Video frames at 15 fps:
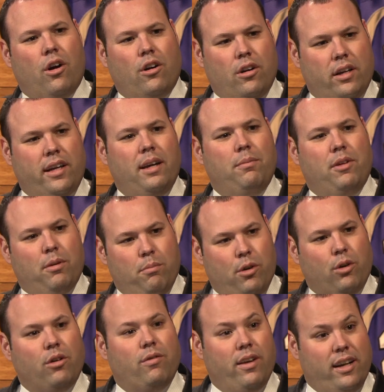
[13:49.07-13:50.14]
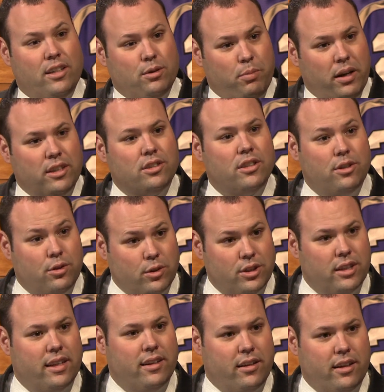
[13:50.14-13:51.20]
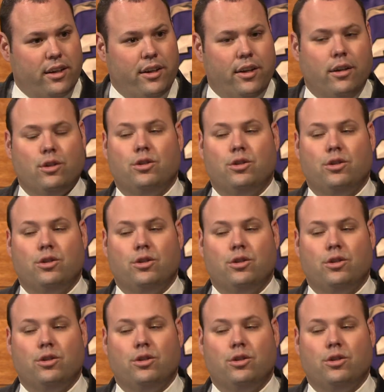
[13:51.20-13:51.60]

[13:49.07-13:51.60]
harder to keep them motivated, especially towards the end of the year.